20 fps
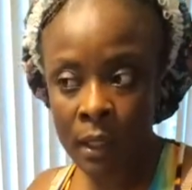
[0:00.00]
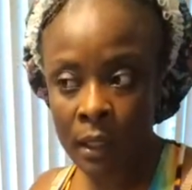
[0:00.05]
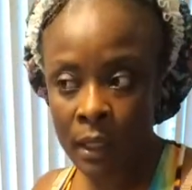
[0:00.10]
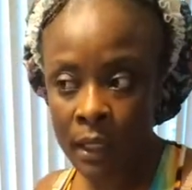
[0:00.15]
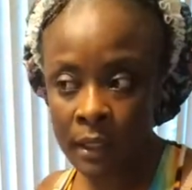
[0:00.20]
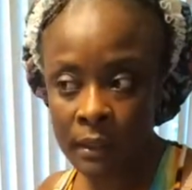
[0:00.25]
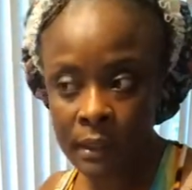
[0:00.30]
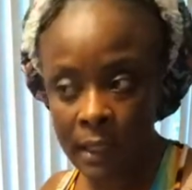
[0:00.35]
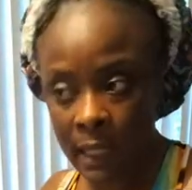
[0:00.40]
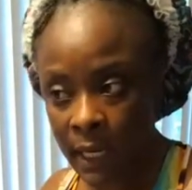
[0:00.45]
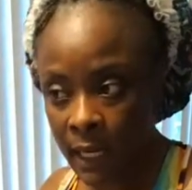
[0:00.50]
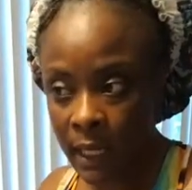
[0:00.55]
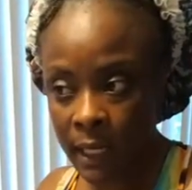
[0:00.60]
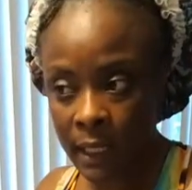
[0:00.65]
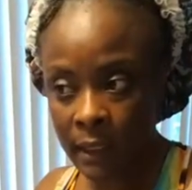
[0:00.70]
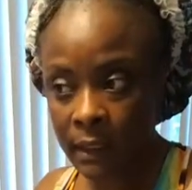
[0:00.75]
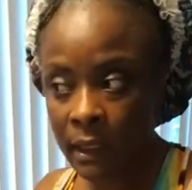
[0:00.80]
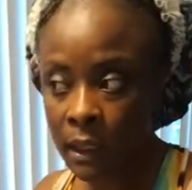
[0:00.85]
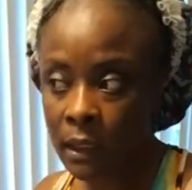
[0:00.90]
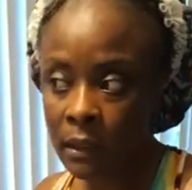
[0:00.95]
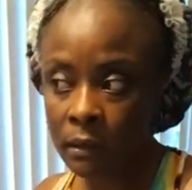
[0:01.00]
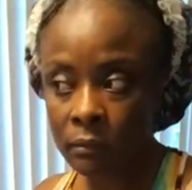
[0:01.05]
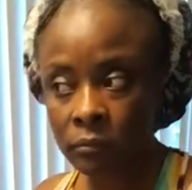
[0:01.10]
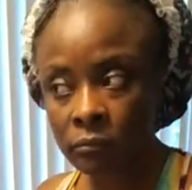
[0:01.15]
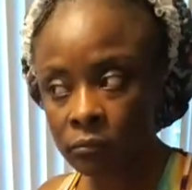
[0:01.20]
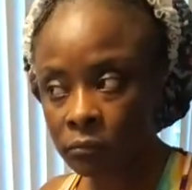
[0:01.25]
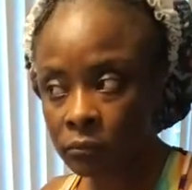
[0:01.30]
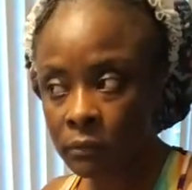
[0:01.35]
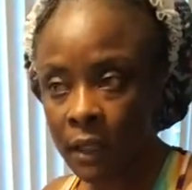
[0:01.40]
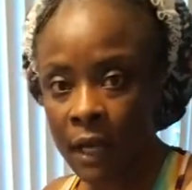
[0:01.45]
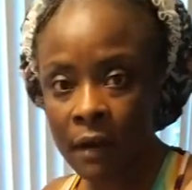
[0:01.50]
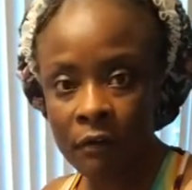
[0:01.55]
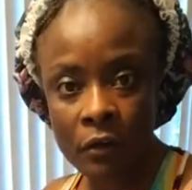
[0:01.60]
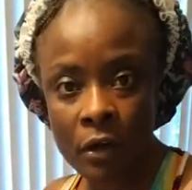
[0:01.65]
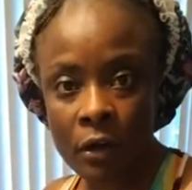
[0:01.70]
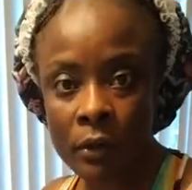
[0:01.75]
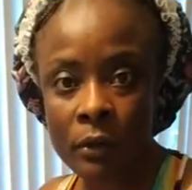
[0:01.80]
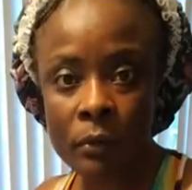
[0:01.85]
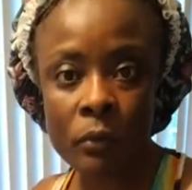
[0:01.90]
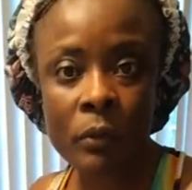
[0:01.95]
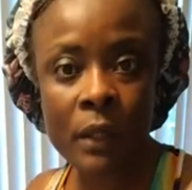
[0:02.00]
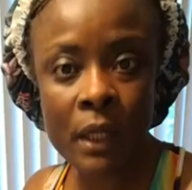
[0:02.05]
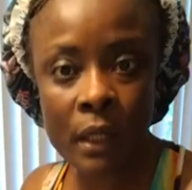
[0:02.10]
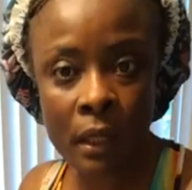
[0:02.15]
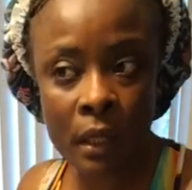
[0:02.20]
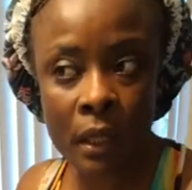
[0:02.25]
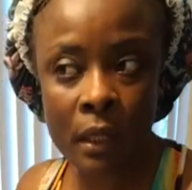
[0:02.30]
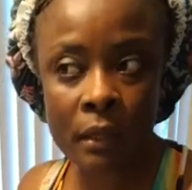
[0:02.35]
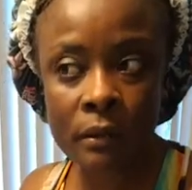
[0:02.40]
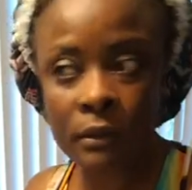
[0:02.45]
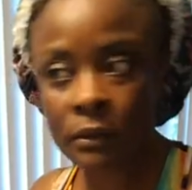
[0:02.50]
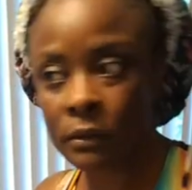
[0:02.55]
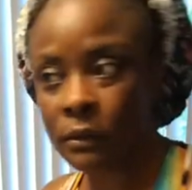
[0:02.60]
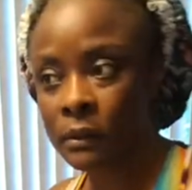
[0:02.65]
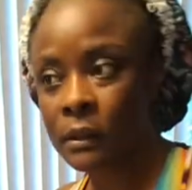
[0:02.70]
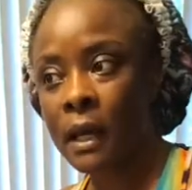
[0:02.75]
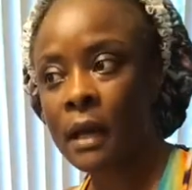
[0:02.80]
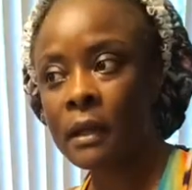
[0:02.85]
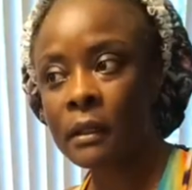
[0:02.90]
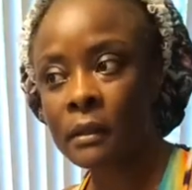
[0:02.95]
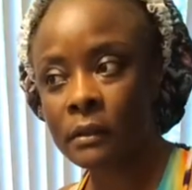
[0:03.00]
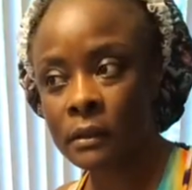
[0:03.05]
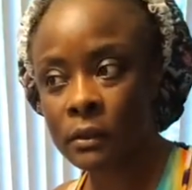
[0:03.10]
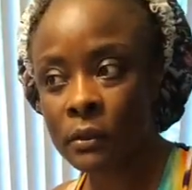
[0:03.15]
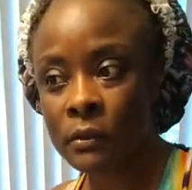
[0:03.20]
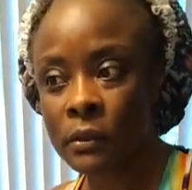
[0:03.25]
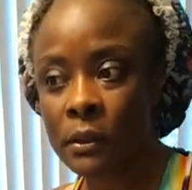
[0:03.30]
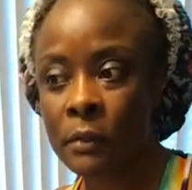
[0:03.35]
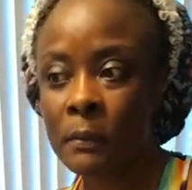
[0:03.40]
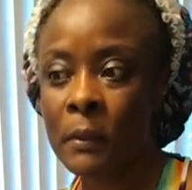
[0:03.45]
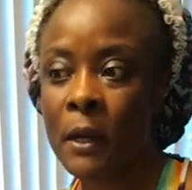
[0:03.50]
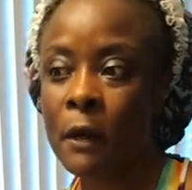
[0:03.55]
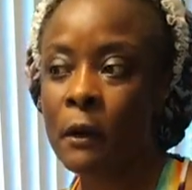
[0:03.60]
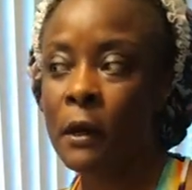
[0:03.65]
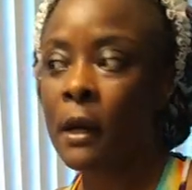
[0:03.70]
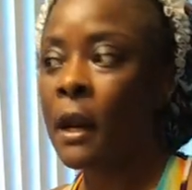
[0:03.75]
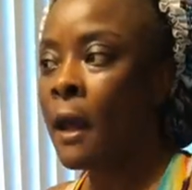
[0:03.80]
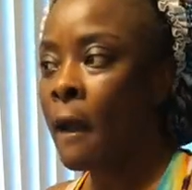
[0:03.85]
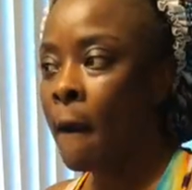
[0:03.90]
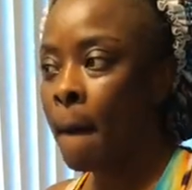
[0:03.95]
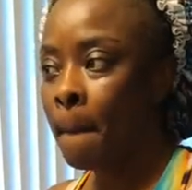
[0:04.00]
and then every other weekend to the non-custodial parent.